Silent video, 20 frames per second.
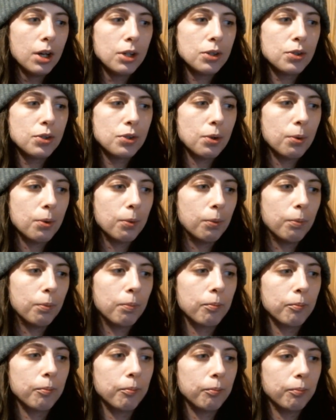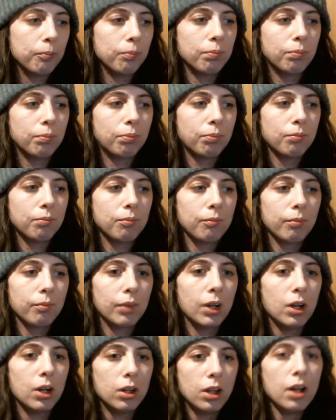So
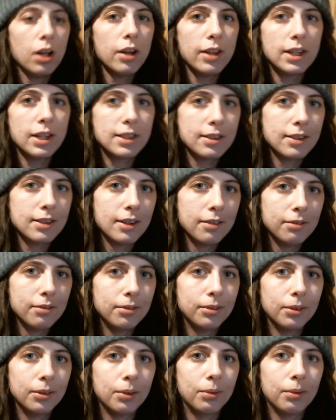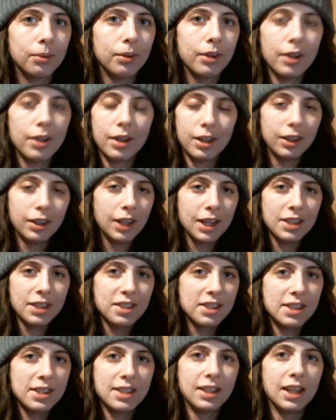a lot of that stuff,
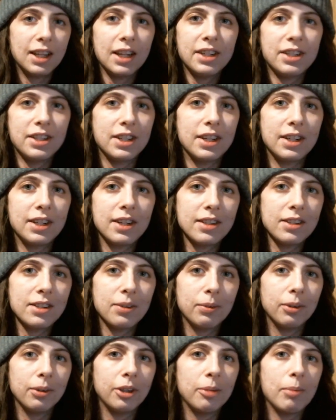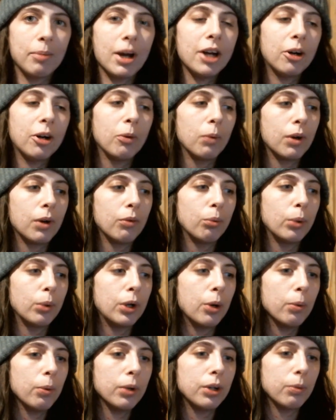election selection, it doesn't really matter. Whenever we
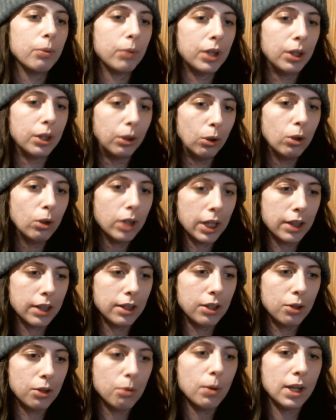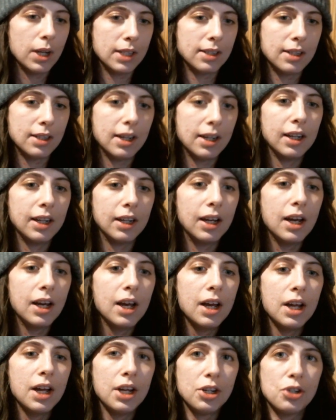go and we look at the U.S. debt,
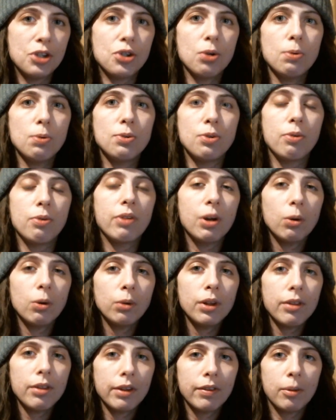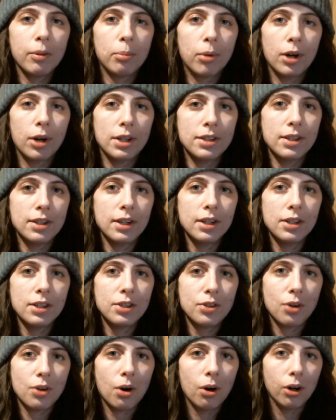it shows you the only thing that
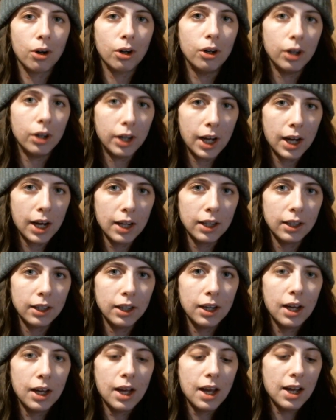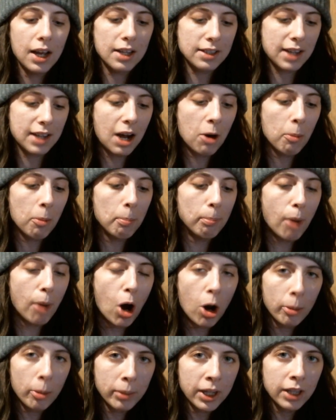presidents are good at is
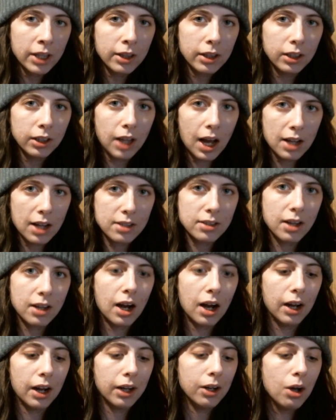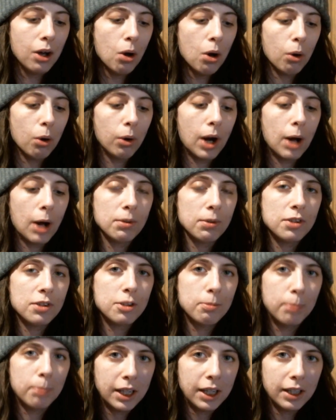out-bombing the last guy or
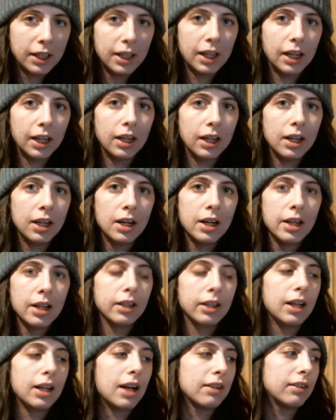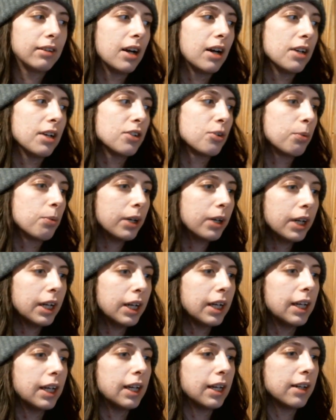outspending the last guy. So we're going
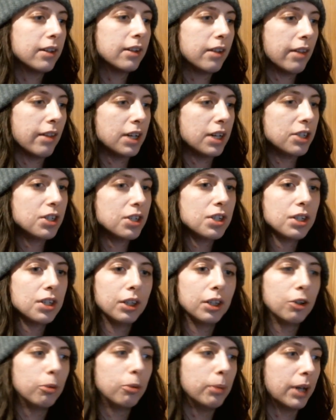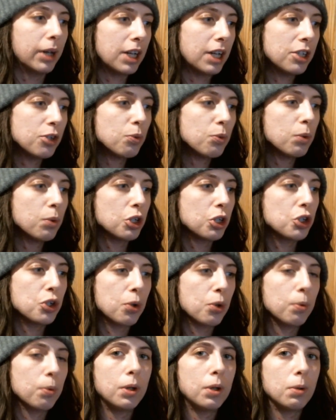to get into that just a little bit. I just want to
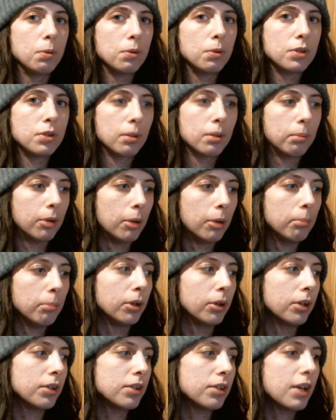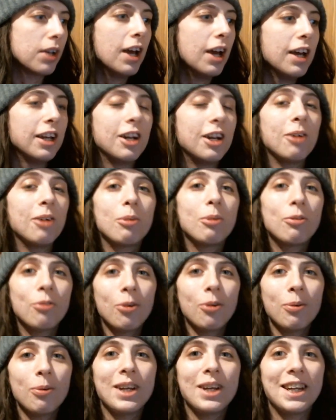show you some numbers. Now,
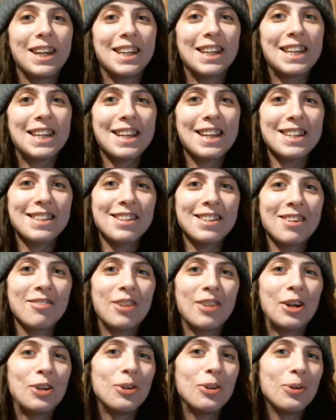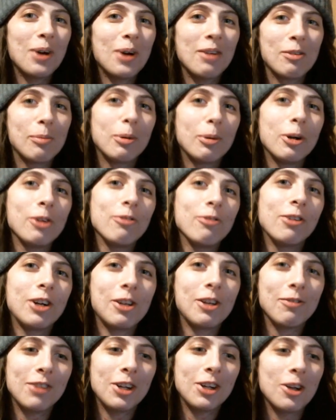before we get into that stuff, I do have a pretty
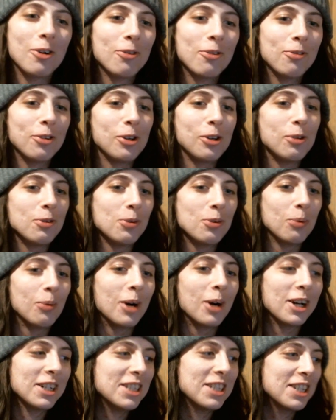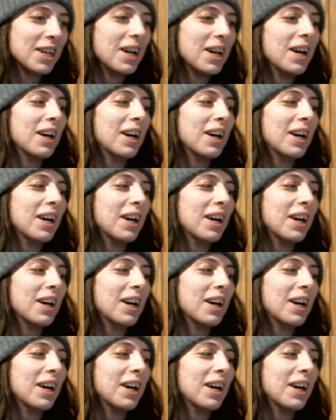funny video for you to watch.